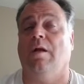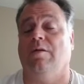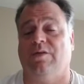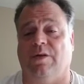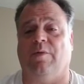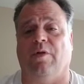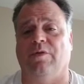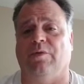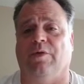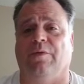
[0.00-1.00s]
some of those
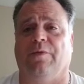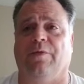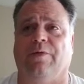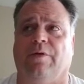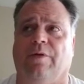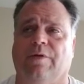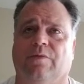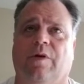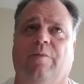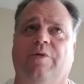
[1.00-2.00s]
will go through your target as
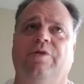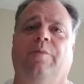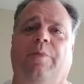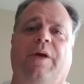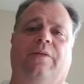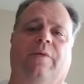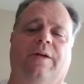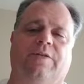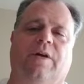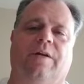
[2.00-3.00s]
well, but you can pick the
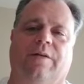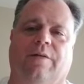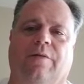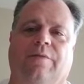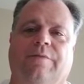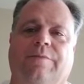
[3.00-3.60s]
right shotgun load.